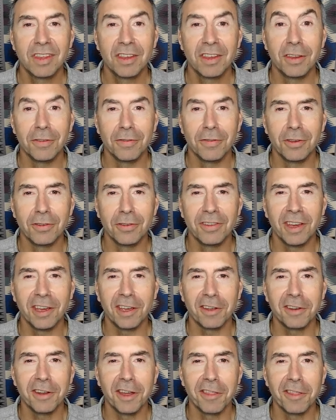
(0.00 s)
If you
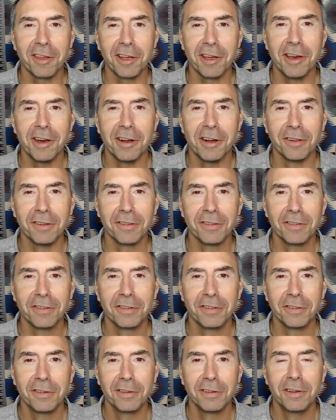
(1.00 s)
take nothing
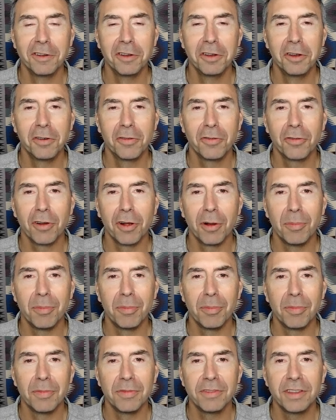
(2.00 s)
else
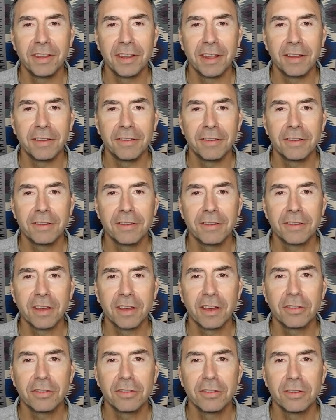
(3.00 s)
from today's
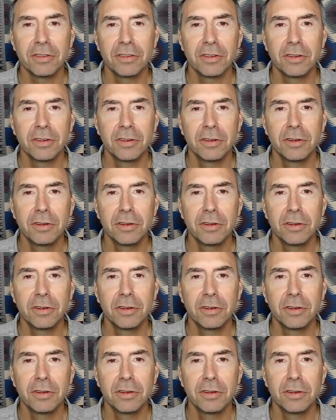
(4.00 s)
discussion,